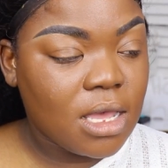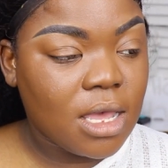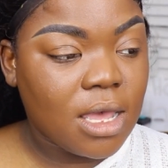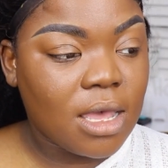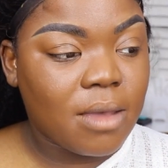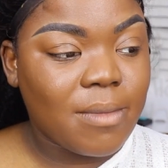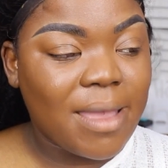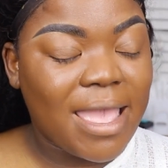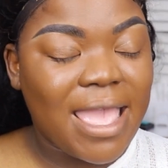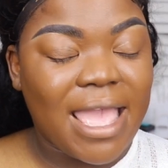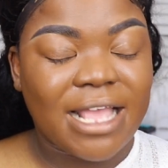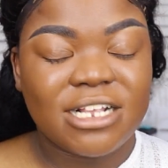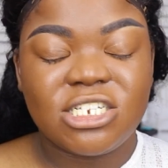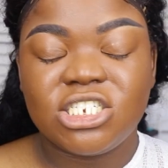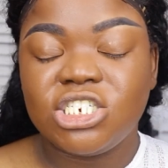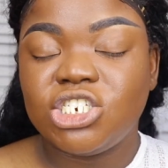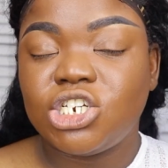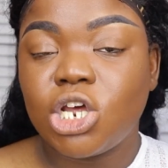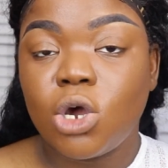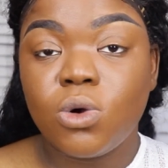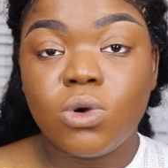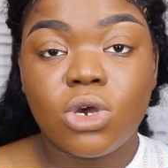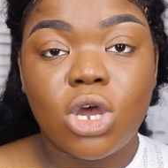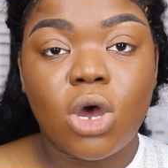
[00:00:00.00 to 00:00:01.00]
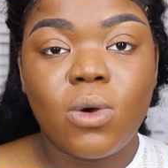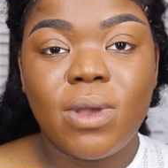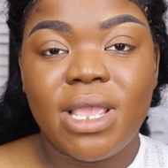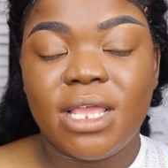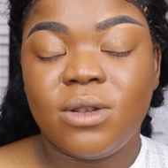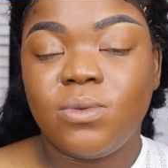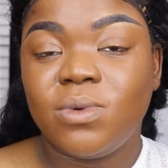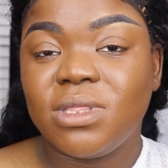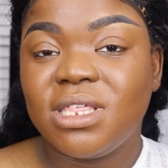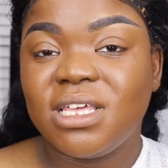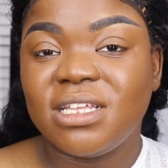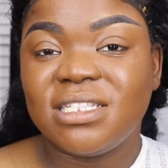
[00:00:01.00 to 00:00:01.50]
I actually don't go
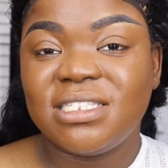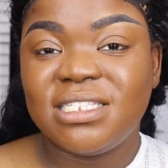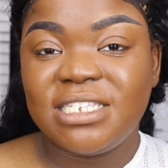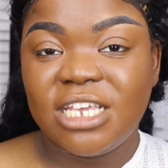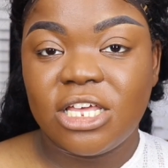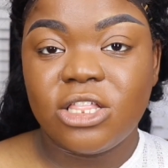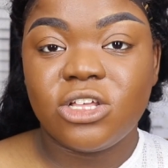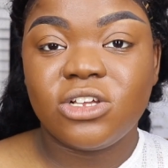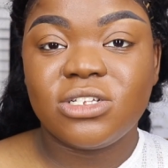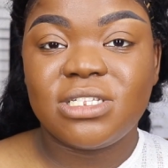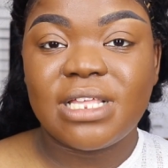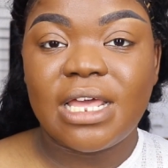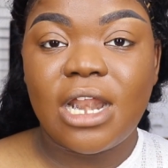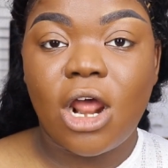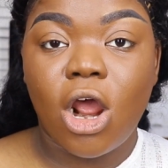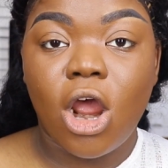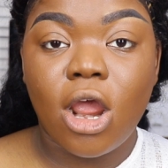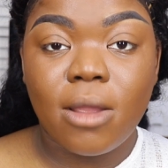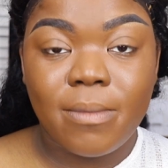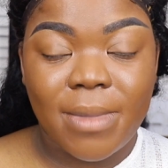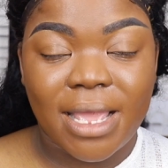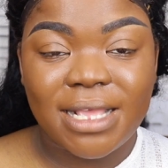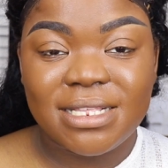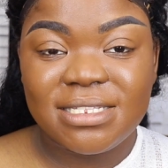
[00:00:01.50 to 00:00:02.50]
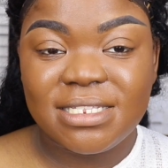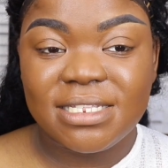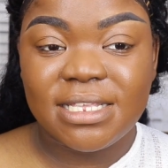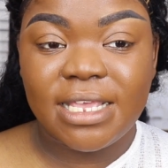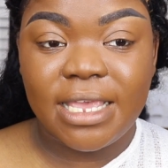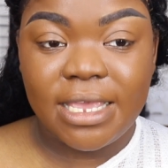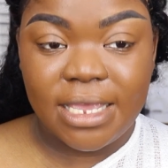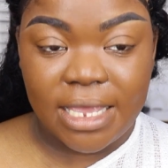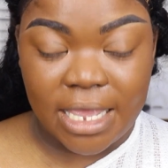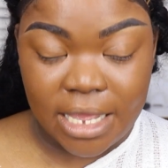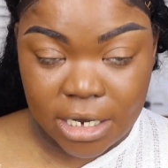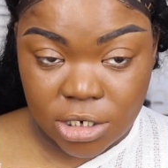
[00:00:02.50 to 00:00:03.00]
in with concealers that are my
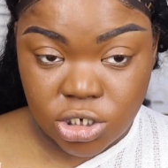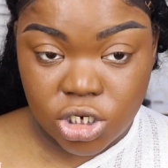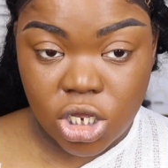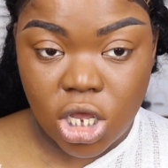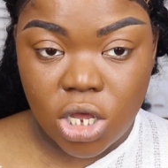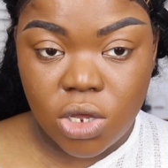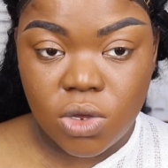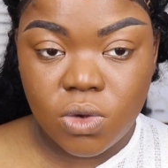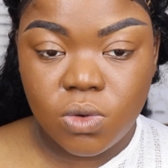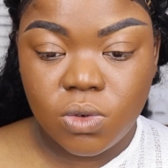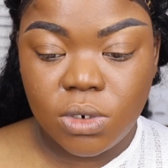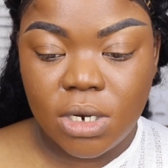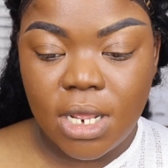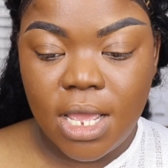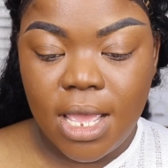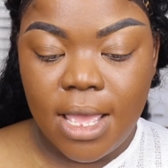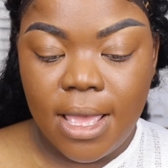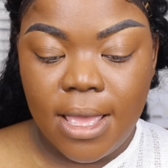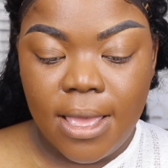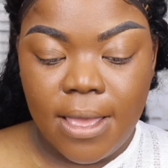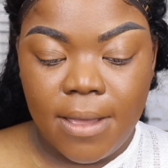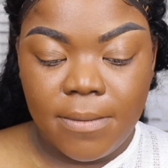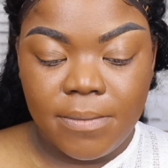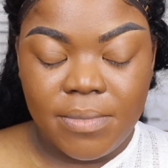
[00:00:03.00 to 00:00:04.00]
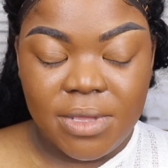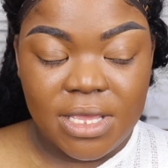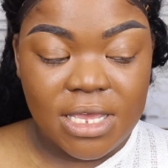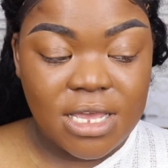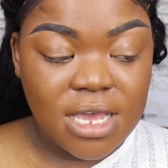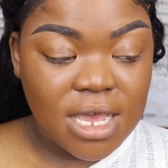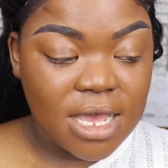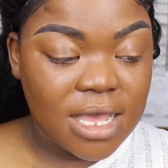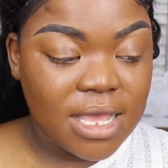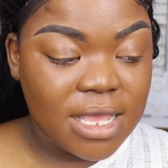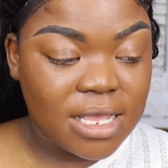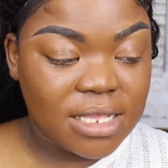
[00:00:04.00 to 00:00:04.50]
skin tone
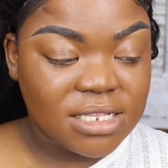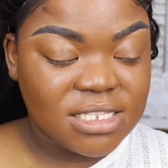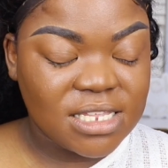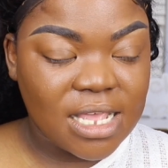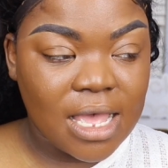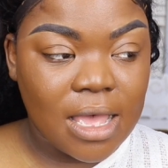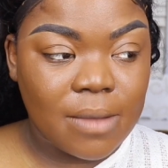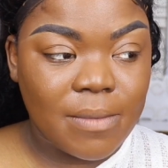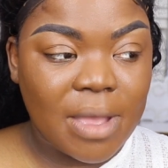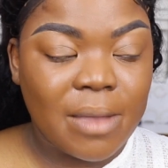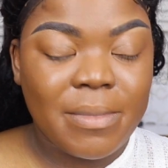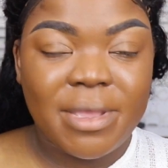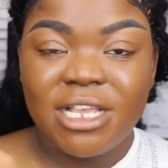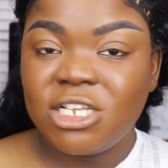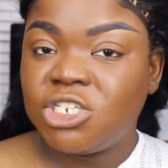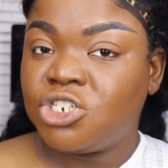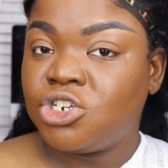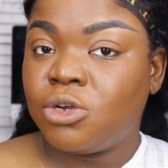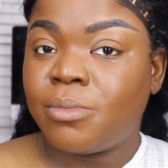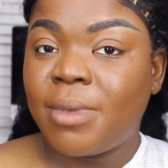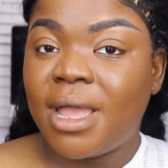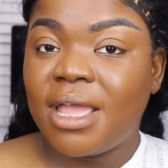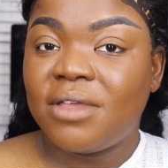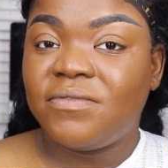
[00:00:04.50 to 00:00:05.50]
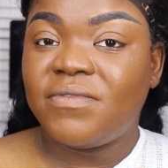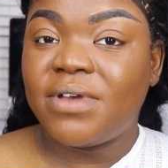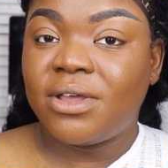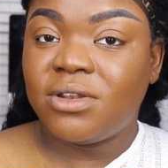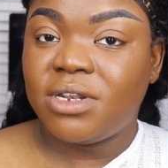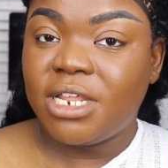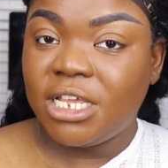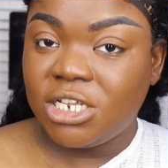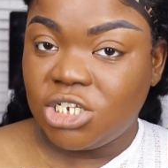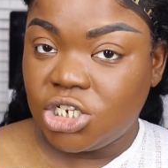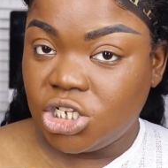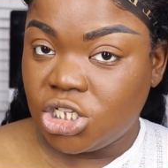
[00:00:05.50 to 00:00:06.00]
because I make sure my
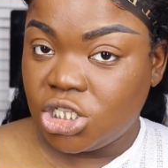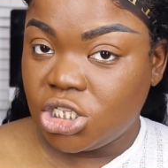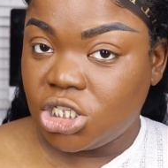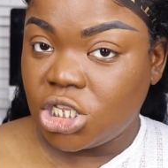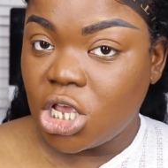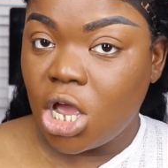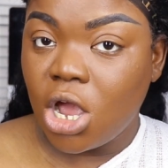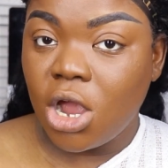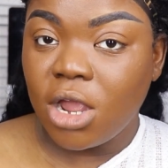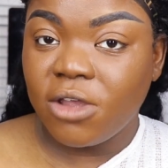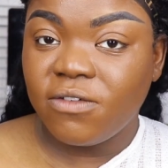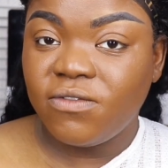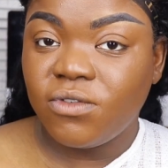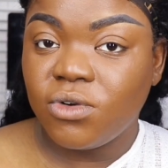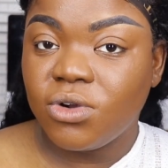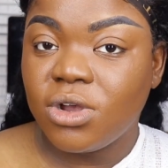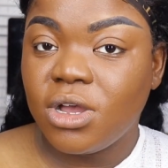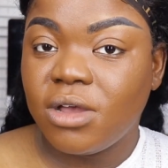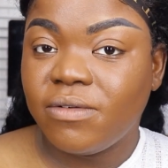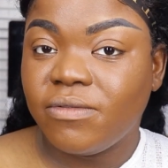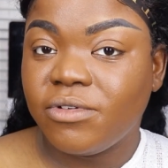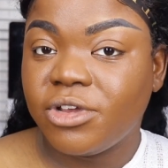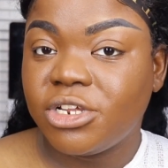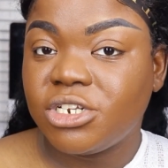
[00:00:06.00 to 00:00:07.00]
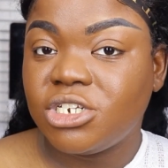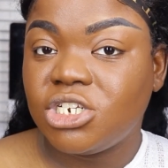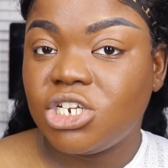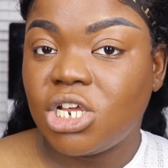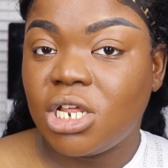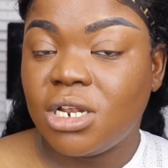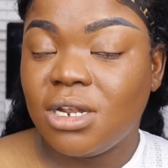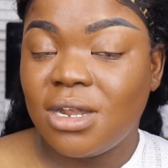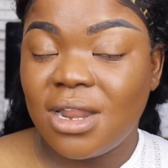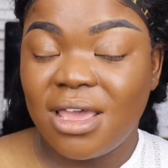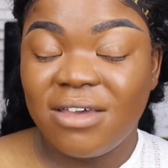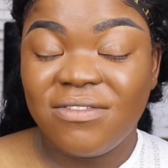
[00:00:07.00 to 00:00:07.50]
foundations are full coverage
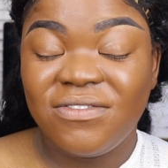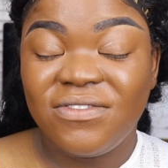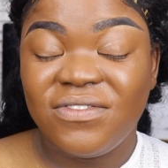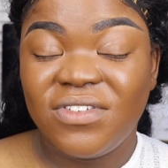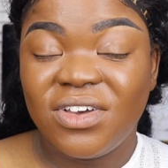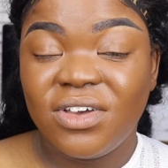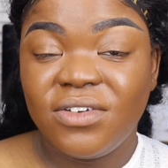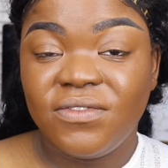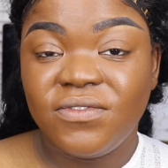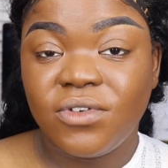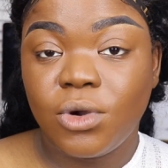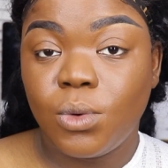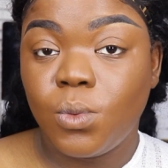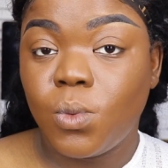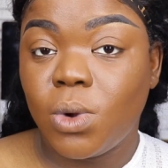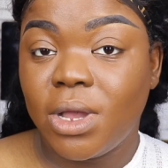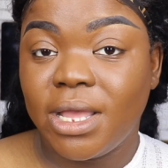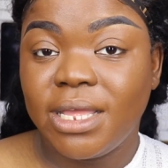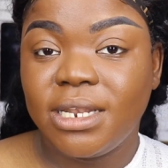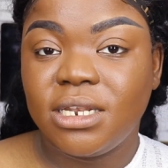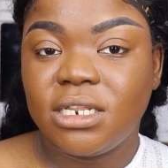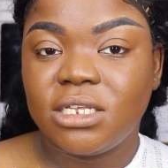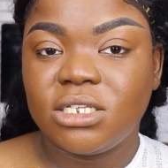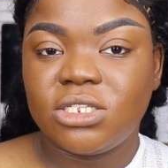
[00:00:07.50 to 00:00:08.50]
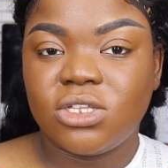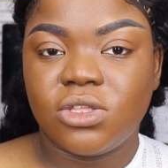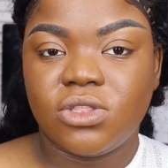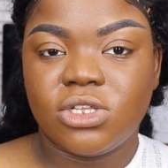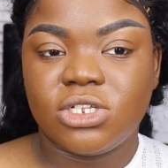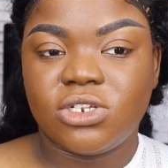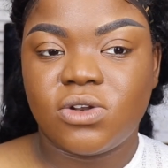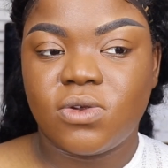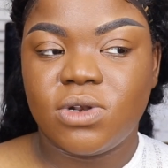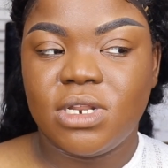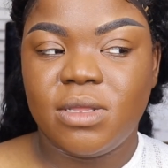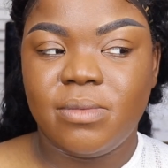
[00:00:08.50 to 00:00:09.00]
enough for one, so
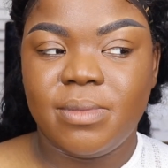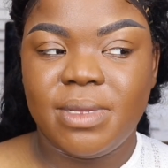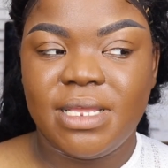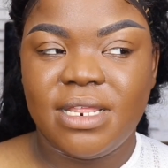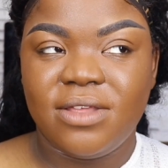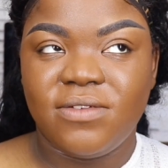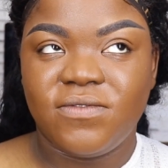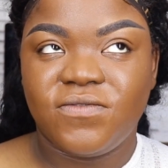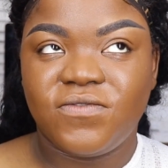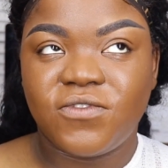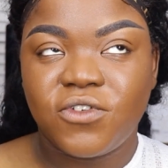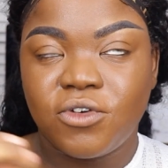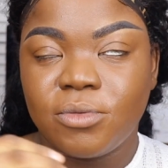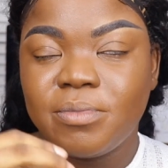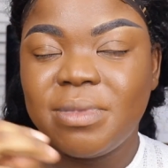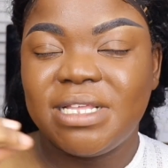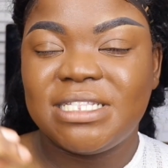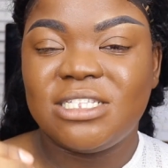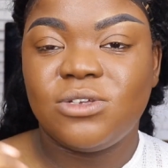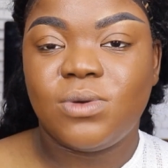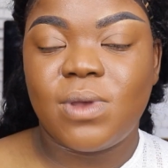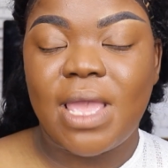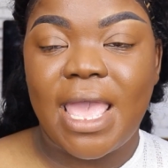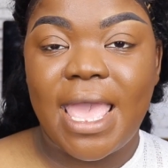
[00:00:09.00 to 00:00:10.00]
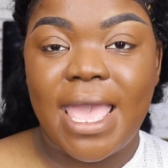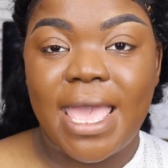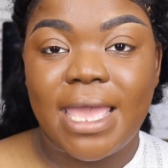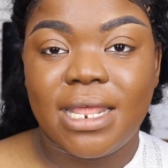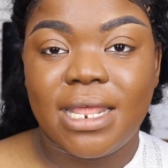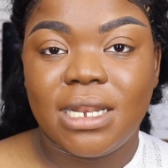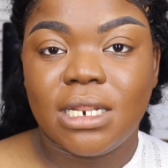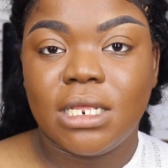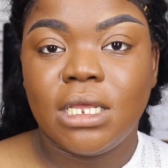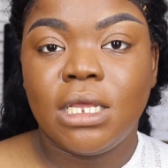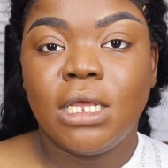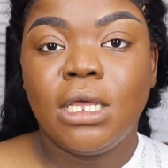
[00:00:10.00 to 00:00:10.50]
there's no need for me to
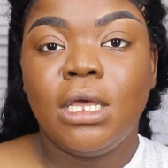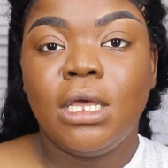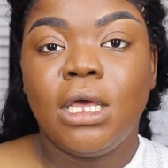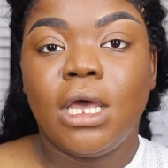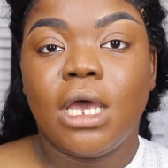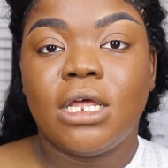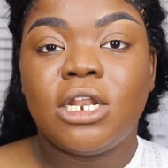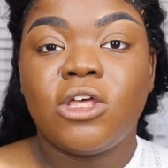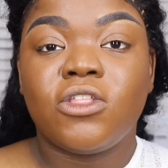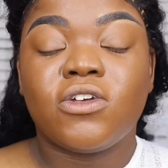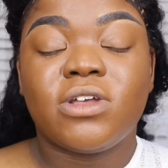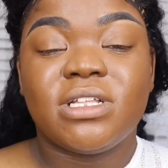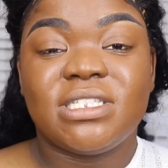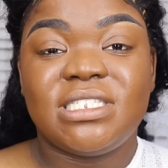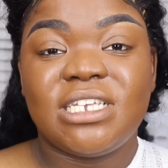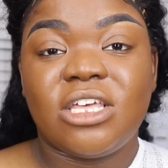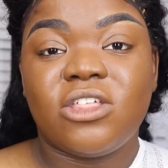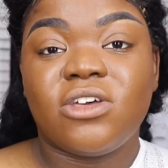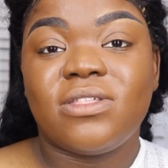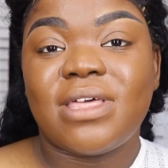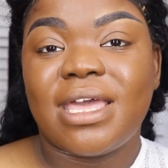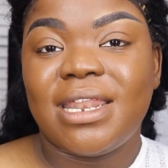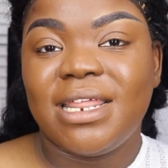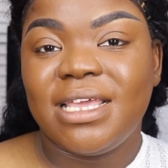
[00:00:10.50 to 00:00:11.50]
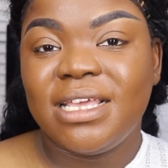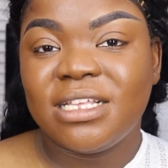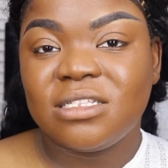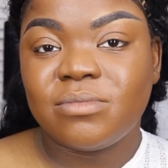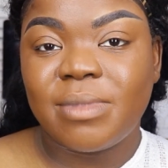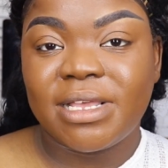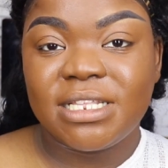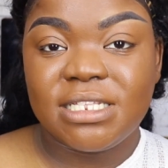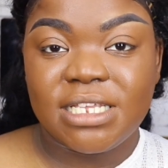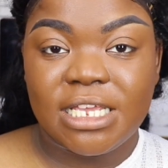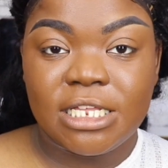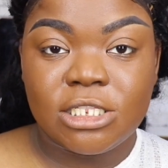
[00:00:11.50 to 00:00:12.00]
add another concealer that is my
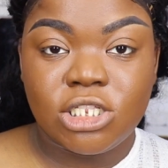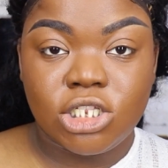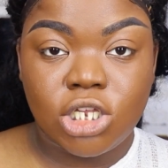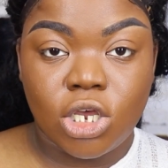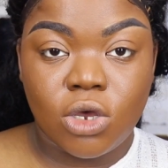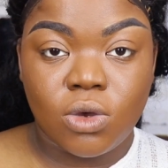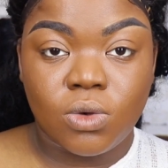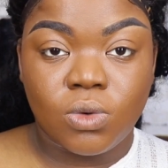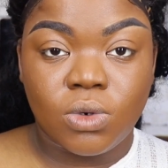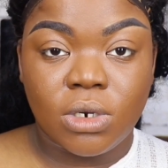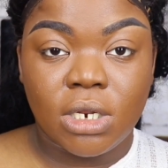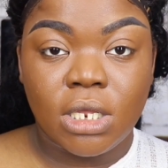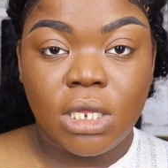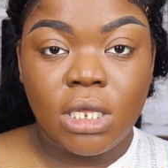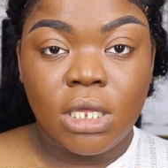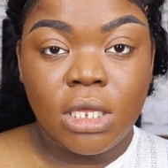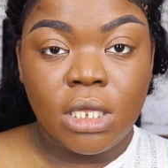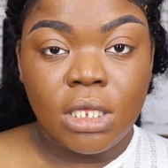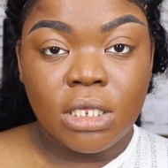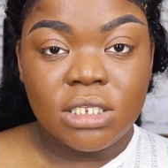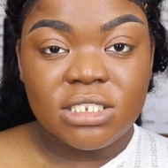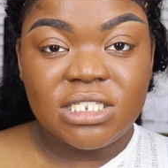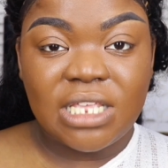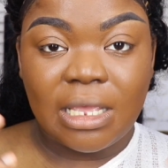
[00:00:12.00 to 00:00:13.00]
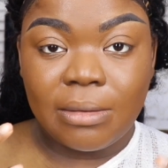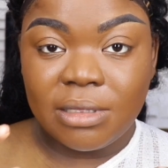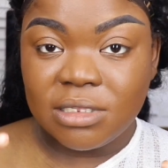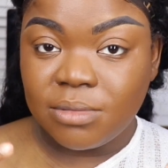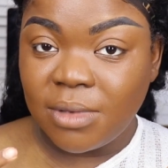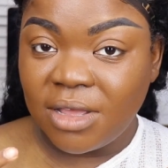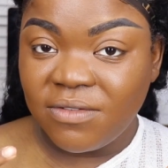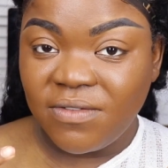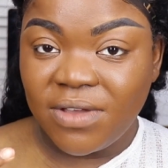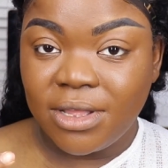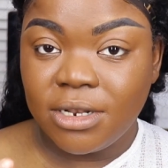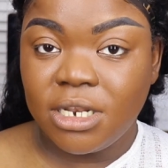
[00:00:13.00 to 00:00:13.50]
skin tone, same as
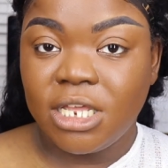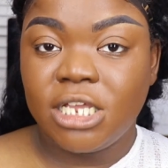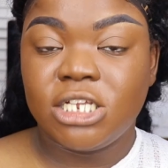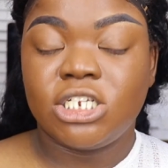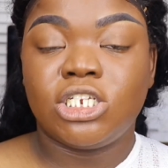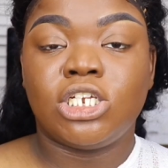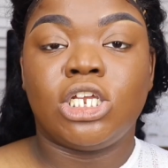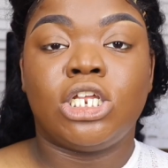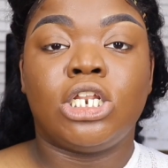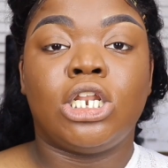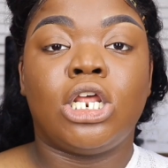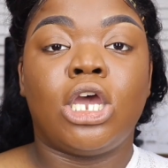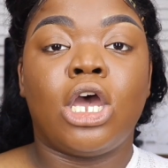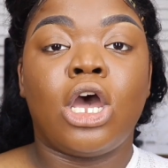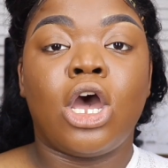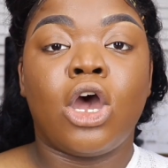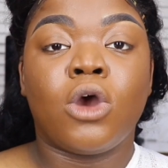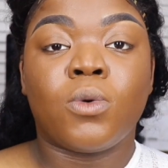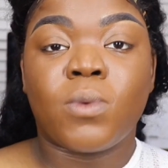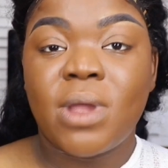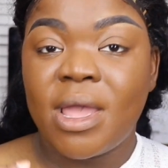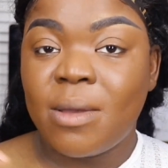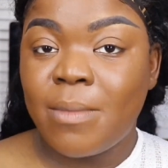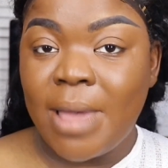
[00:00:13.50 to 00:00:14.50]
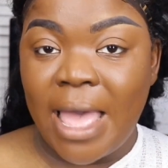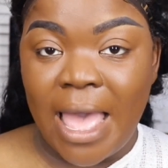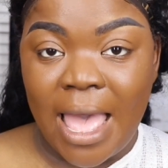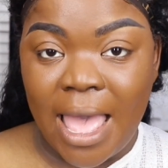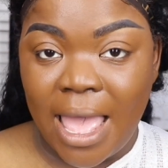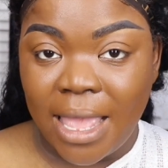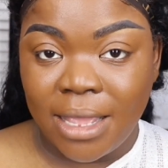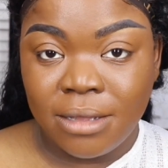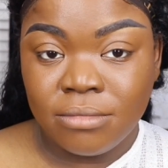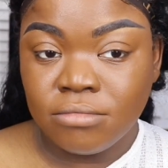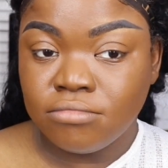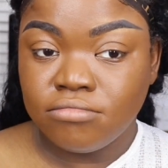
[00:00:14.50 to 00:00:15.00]
my foundation, around my eye.